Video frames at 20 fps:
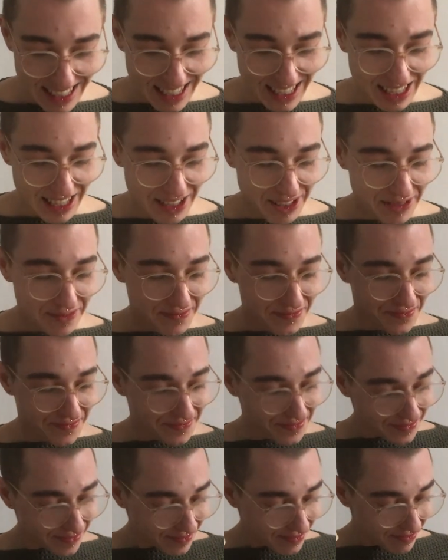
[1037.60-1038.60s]

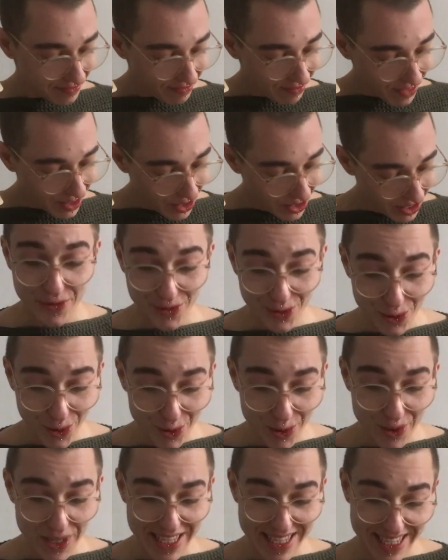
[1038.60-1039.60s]
the
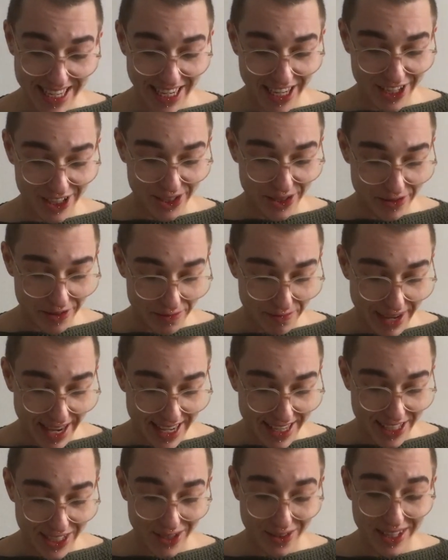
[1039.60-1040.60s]
Fool is here to
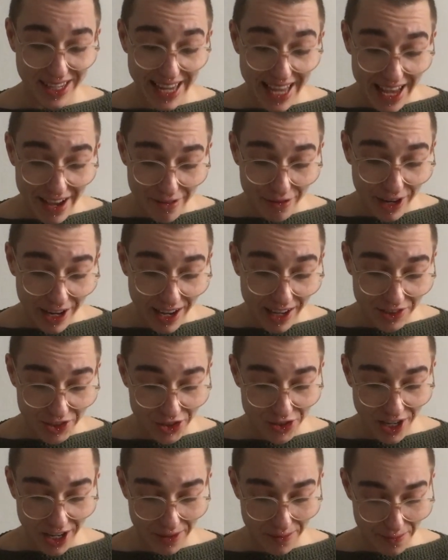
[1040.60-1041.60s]
remind you that every
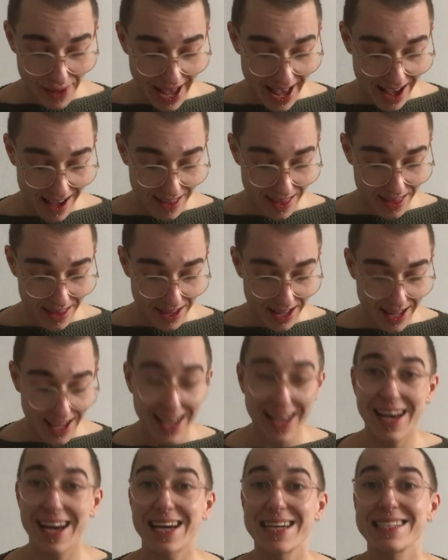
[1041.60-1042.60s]
untrodden path
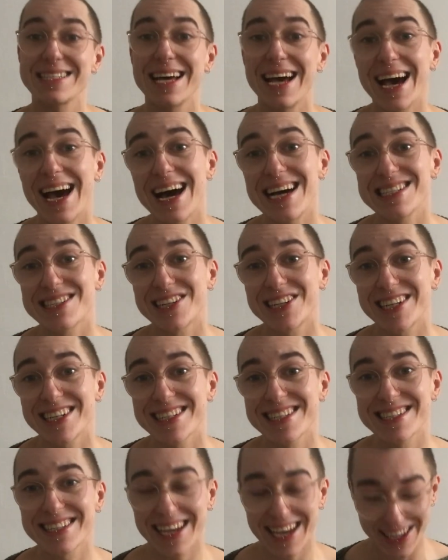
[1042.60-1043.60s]
has
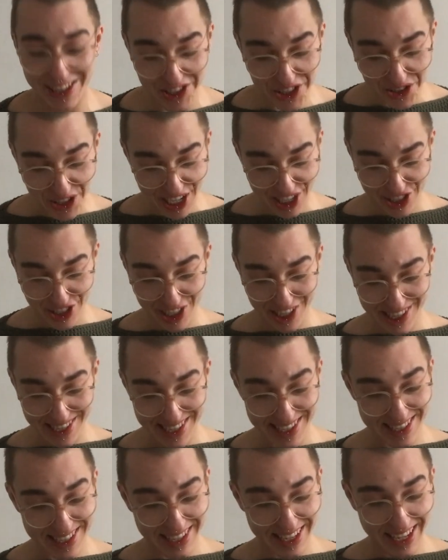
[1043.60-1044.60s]
hazards and
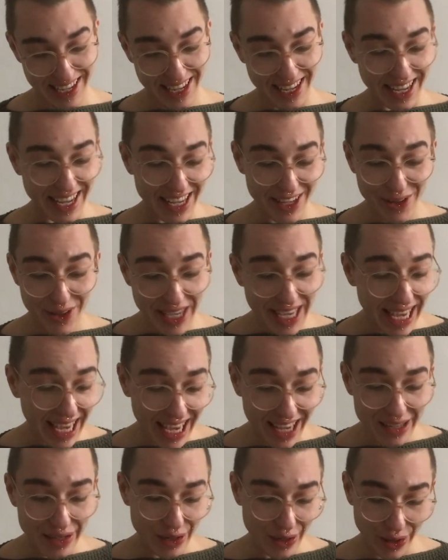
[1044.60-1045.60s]
treasures, and you
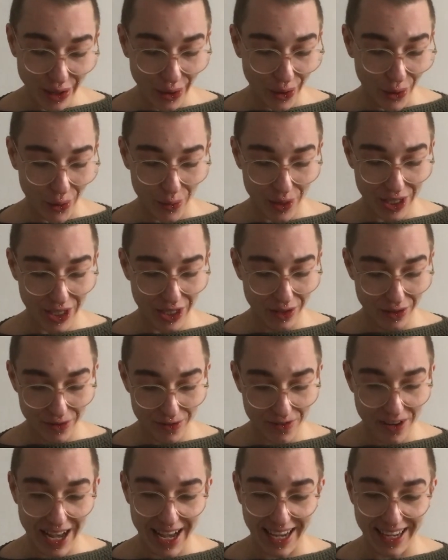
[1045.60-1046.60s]
can't know what you'll
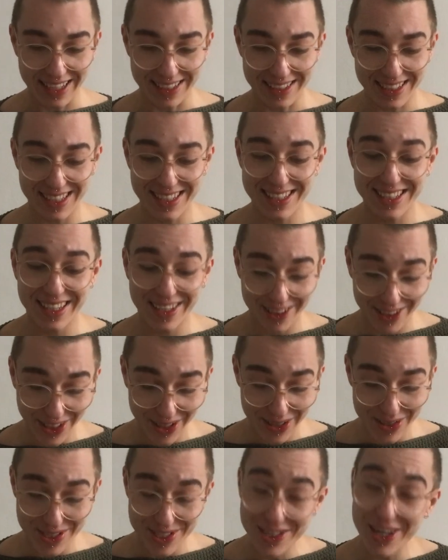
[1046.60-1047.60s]
find until
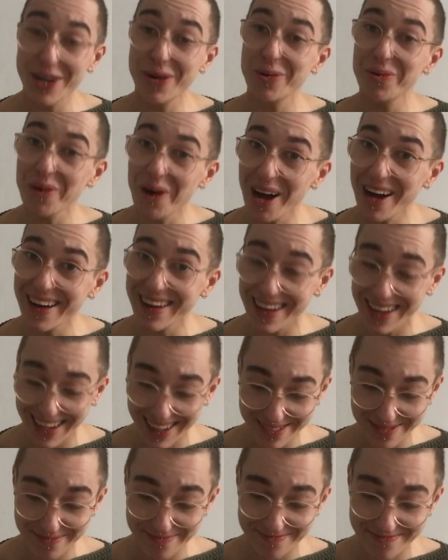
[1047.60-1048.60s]
you start
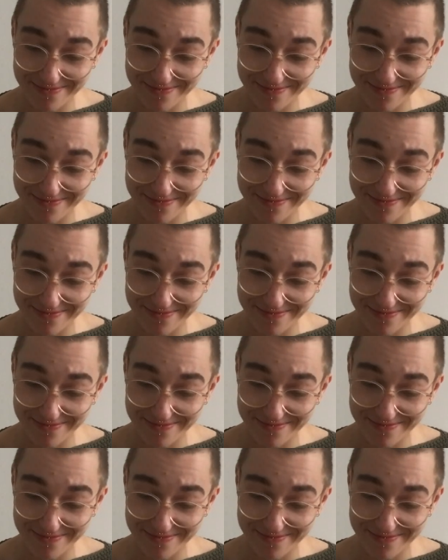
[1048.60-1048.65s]
walking.